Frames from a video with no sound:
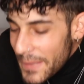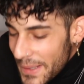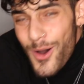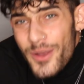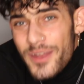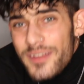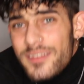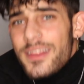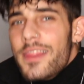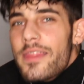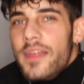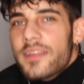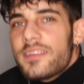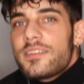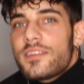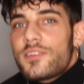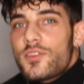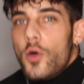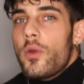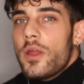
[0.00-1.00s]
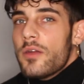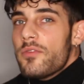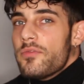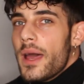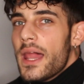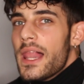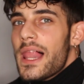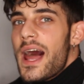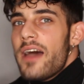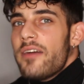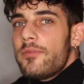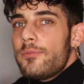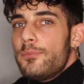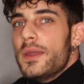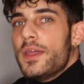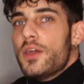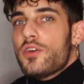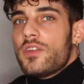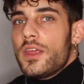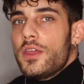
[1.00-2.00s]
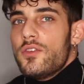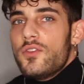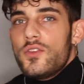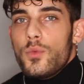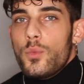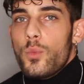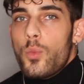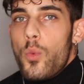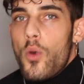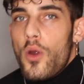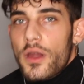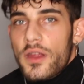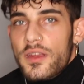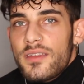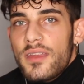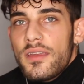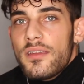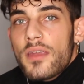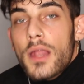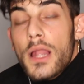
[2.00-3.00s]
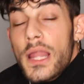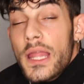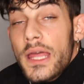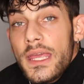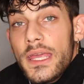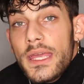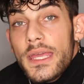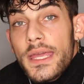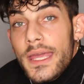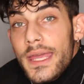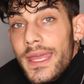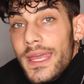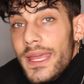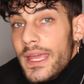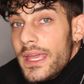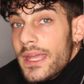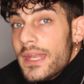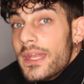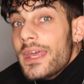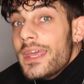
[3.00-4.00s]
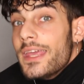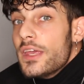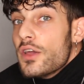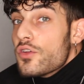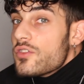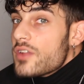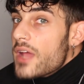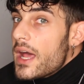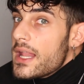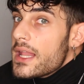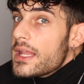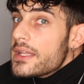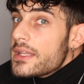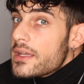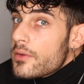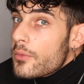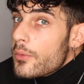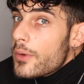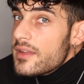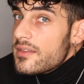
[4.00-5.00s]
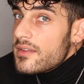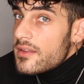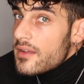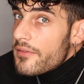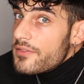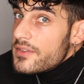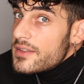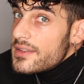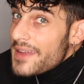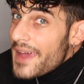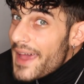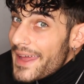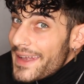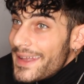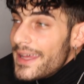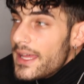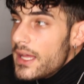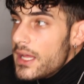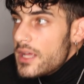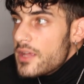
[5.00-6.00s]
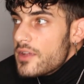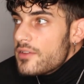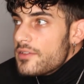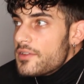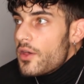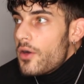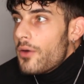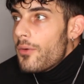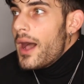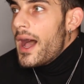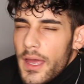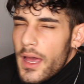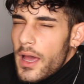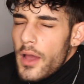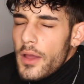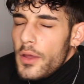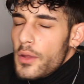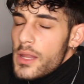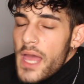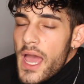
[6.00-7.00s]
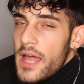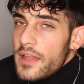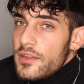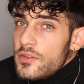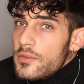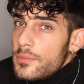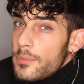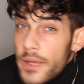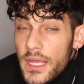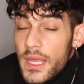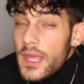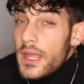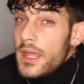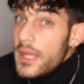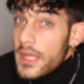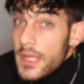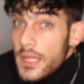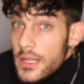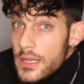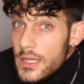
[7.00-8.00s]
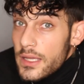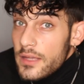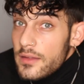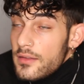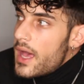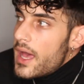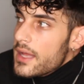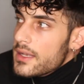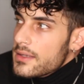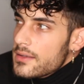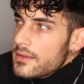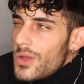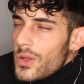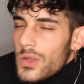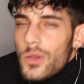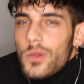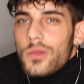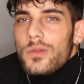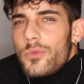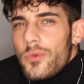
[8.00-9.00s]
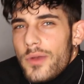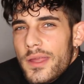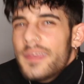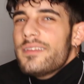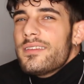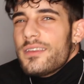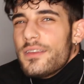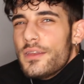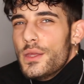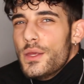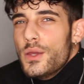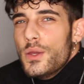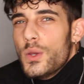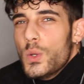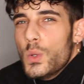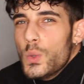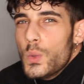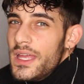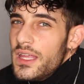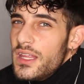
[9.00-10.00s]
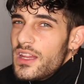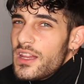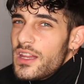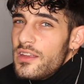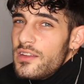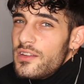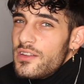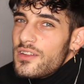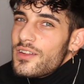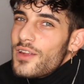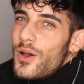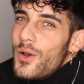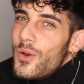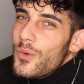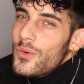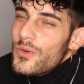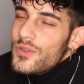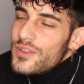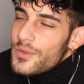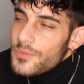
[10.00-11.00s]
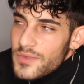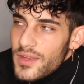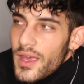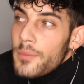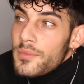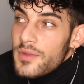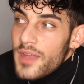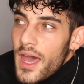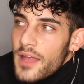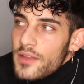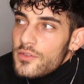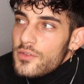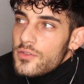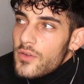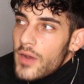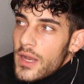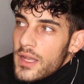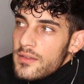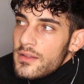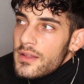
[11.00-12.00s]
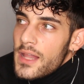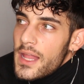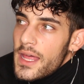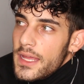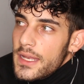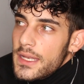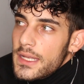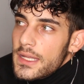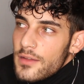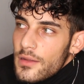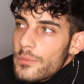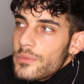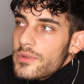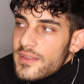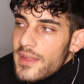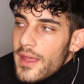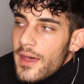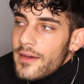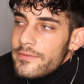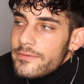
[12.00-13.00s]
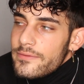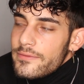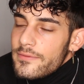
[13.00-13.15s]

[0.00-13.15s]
Honestly, that's the story of my life, because I used to work seasonally in Eos Island in Greece, as I've said, so I only had to speak English, and not all Greeks knew English, so sometimes I had to translate some stuff.